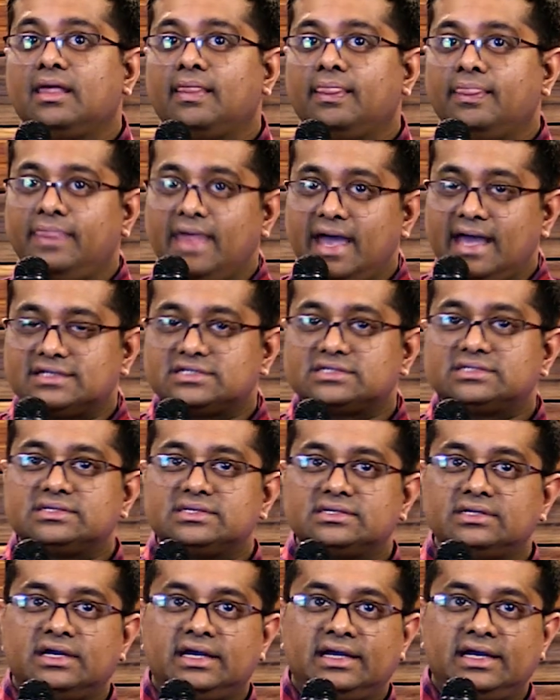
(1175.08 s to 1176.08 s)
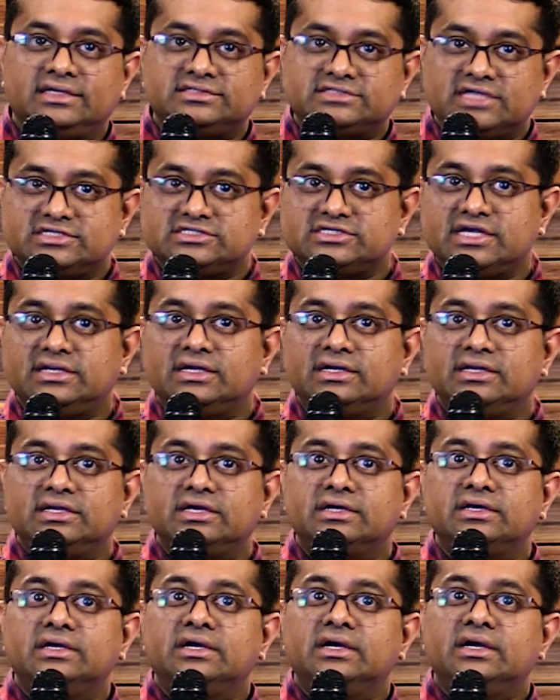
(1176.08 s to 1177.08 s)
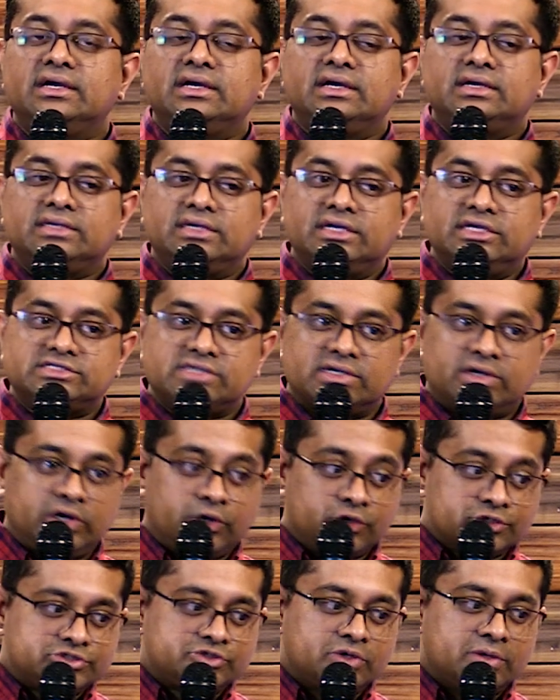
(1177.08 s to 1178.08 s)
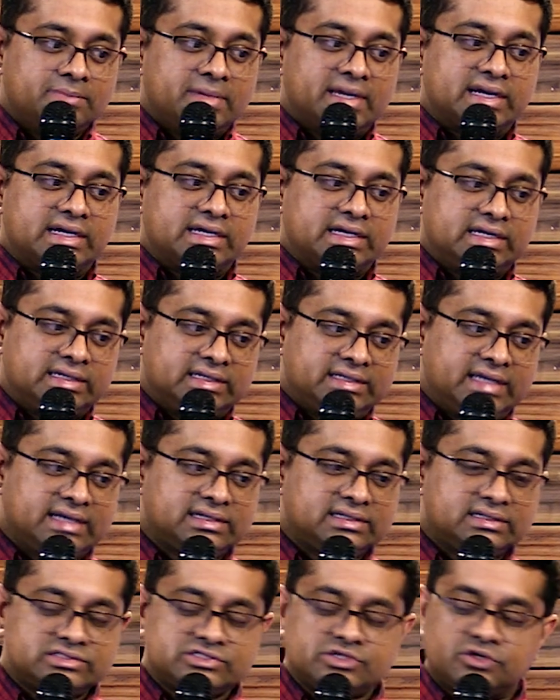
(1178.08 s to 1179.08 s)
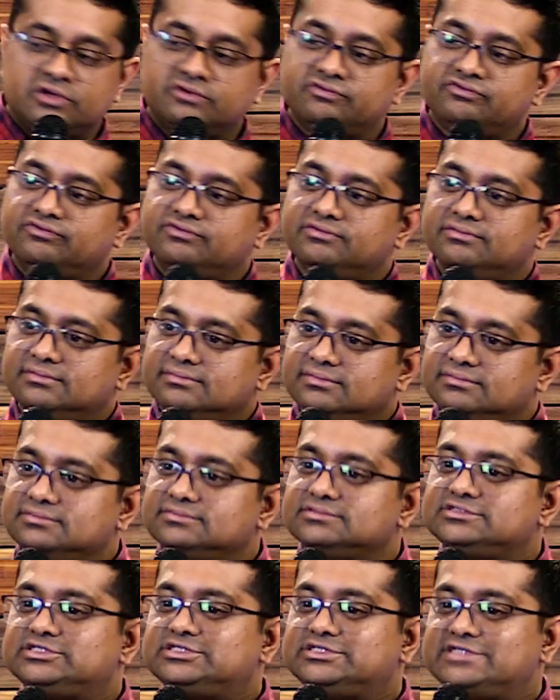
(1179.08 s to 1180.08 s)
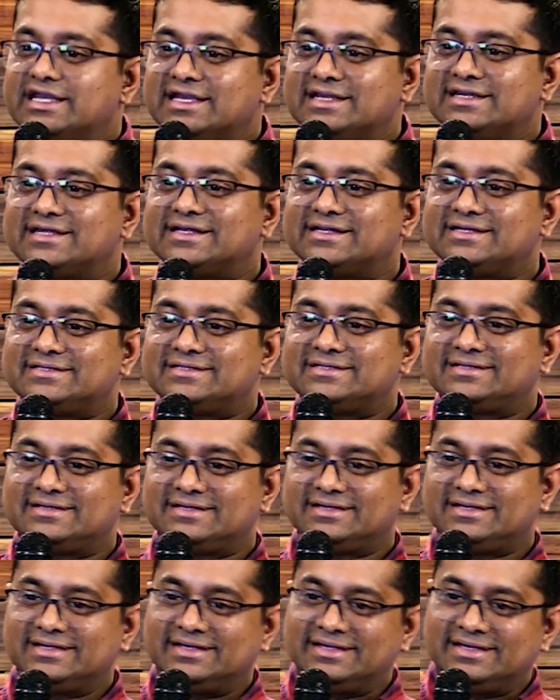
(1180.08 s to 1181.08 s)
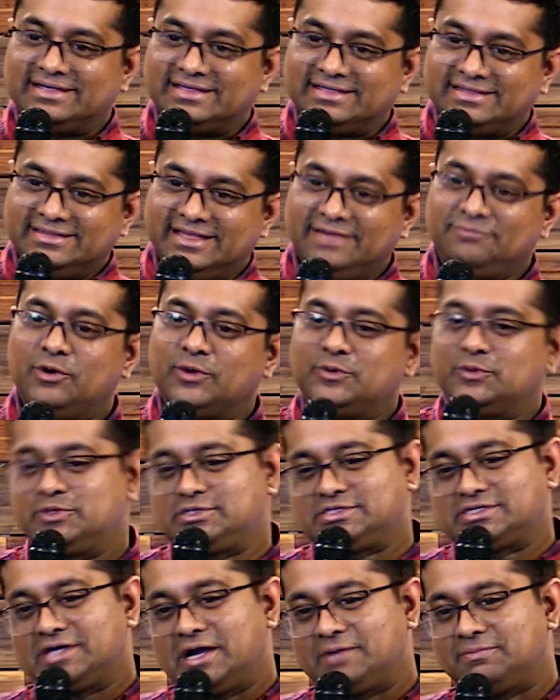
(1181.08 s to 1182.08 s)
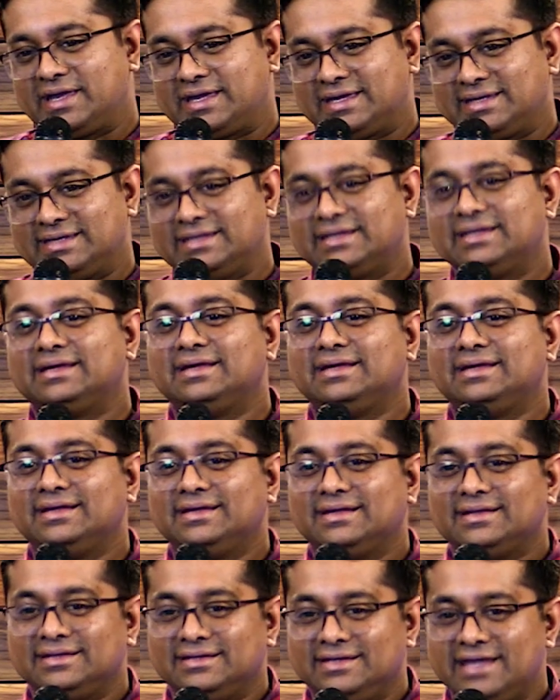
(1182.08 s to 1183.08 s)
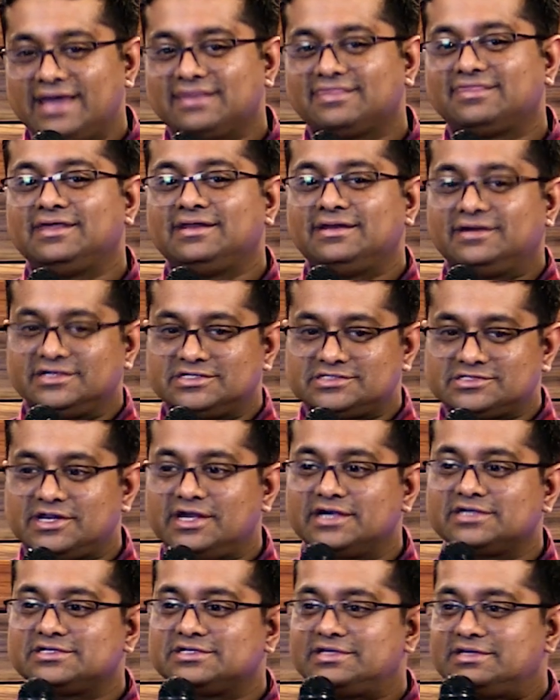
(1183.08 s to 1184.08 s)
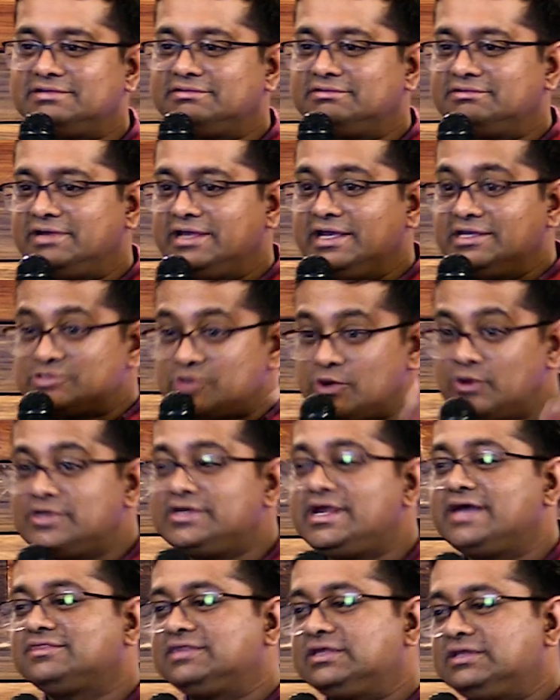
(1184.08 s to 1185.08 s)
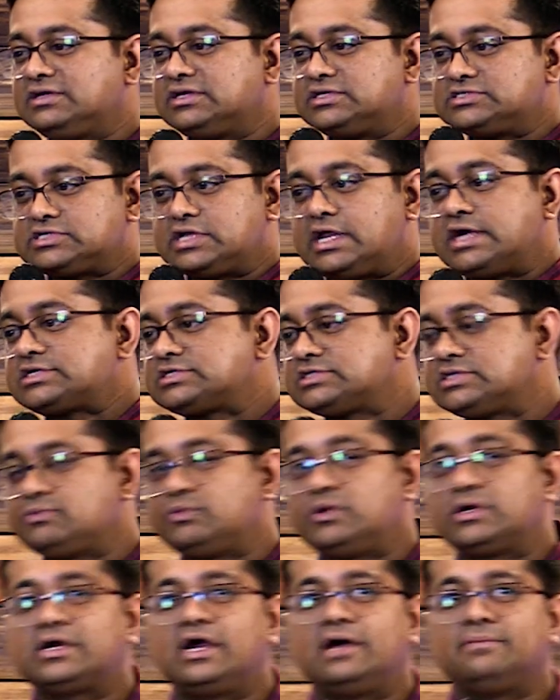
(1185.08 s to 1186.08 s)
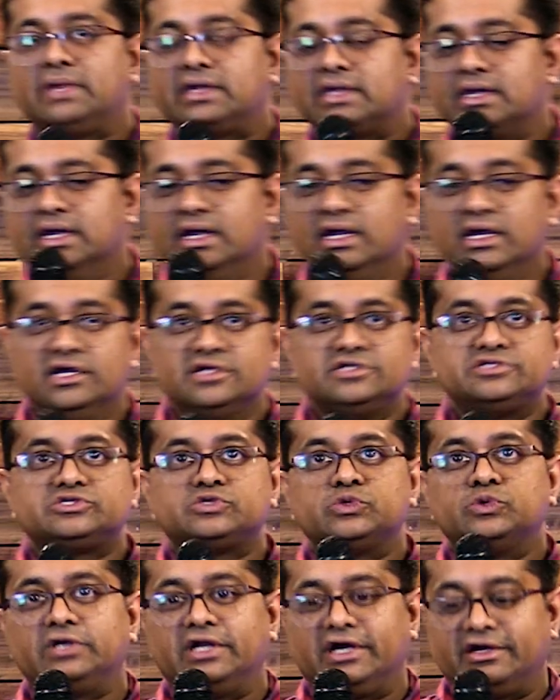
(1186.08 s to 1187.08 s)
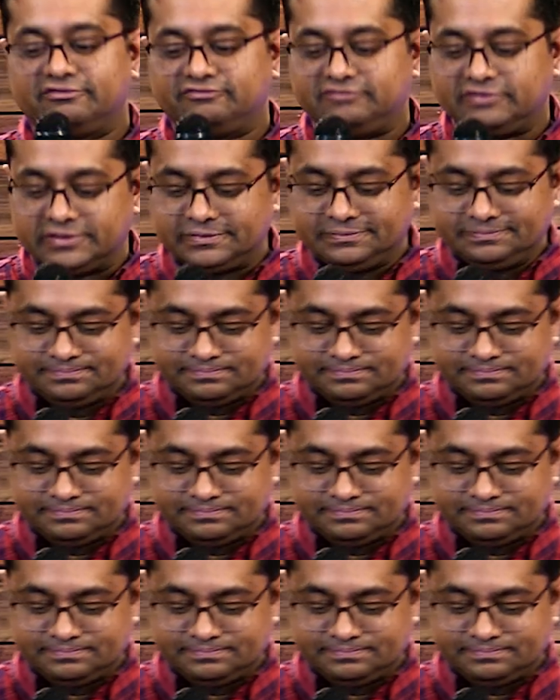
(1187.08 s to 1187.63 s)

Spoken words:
That, as I said earlier, is also a miracle that sort of signaled that what was coming. Death and resurrection, his own death and resurrection were coming soon after.